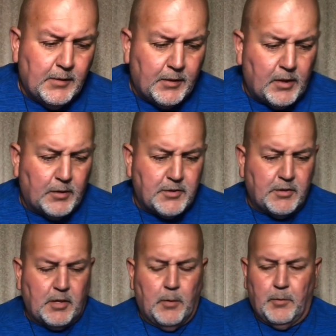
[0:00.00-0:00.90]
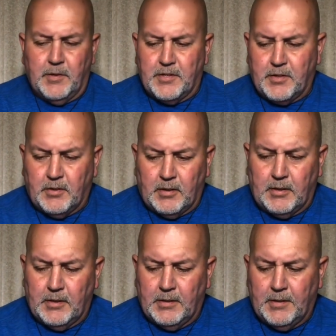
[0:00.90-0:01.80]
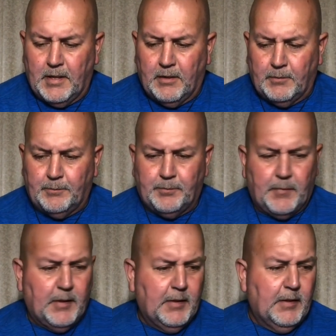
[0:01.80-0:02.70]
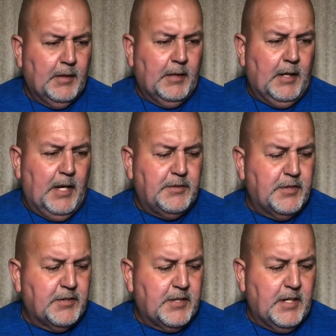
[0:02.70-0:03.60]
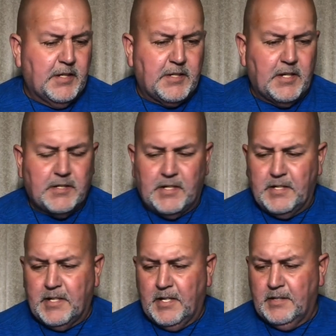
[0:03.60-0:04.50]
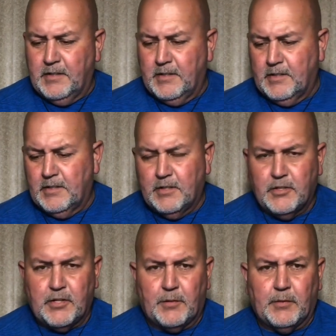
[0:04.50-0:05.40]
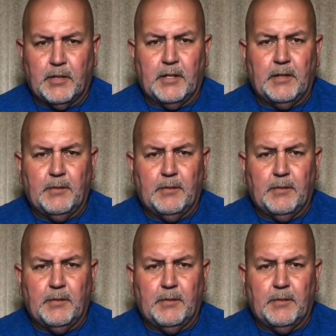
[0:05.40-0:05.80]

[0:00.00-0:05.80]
colors that come with this car. Now, as you can see, it's a C10 Chevrolet,